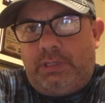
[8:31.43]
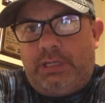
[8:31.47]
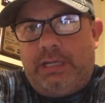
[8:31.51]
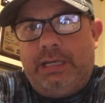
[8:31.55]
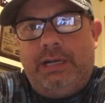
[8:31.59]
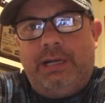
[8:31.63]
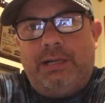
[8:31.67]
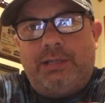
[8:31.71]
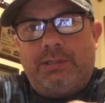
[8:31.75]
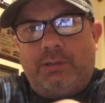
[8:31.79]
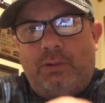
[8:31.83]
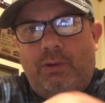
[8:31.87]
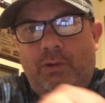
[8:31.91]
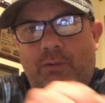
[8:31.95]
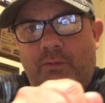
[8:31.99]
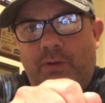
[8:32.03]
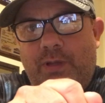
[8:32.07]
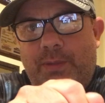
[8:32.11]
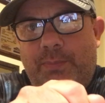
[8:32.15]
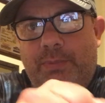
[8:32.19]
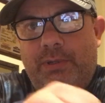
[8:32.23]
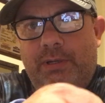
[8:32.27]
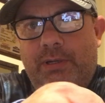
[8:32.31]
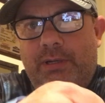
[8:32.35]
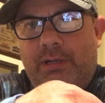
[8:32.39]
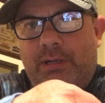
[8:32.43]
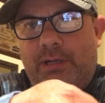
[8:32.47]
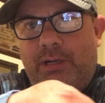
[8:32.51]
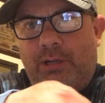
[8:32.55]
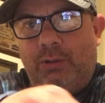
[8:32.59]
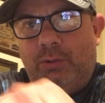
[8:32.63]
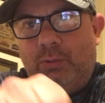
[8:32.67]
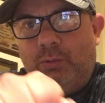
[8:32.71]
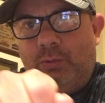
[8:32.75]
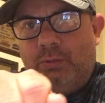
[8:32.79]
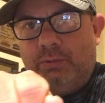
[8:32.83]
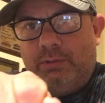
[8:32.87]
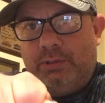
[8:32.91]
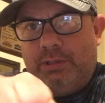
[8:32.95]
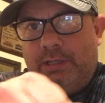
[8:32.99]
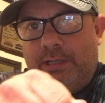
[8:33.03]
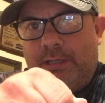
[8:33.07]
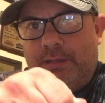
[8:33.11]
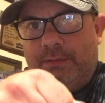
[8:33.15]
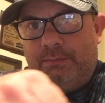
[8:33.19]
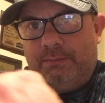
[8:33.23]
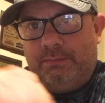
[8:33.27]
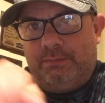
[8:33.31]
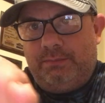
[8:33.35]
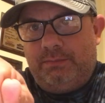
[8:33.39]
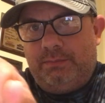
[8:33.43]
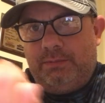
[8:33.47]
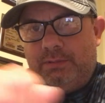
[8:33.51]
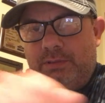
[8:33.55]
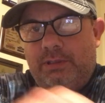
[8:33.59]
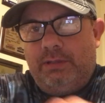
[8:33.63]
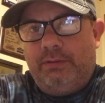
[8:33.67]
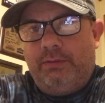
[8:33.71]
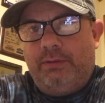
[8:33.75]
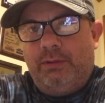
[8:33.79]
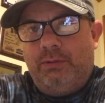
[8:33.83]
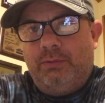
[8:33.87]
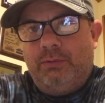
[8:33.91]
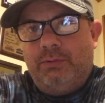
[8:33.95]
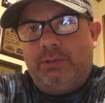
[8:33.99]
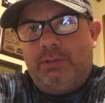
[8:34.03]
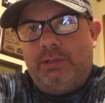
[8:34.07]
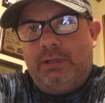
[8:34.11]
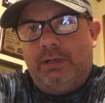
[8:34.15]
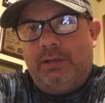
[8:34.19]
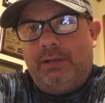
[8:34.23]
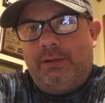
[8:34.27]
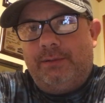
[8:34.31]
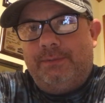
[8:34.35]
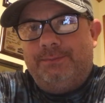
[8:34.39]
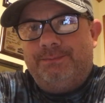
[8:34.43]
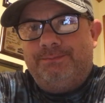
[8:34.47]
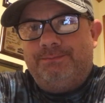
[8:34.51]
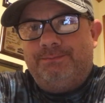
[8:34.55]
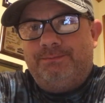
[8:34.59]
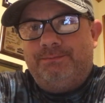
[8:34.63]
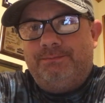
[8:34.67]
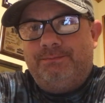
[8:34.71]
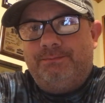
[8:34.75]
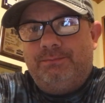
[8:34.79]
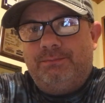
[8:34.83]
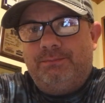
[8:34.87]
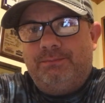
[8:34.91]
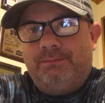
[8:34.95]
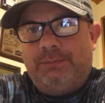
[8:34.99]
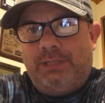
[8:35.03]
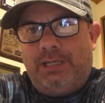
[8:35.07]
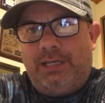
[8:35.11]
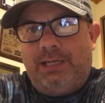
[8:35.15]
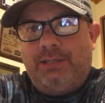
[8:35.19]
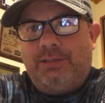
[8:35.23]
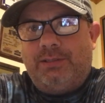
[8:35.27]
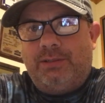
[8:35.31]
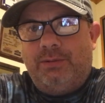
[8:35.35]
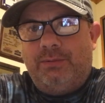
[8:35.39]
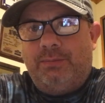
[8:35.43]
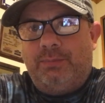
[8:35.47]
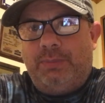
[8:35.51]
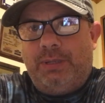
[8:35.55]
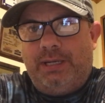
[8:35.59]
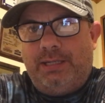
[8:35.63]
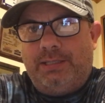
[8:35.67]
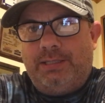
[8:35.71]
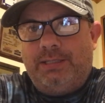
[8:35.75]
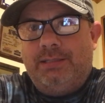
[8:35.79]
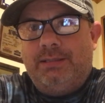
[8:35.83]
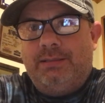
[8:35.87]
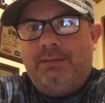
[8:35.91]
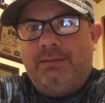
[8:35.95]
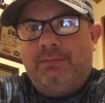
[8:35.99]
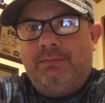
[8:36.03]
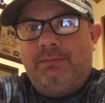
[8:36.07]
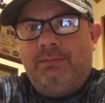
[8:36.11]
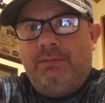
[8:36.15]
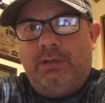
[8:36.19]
and I start flipping in the holes of those hyacinth patches.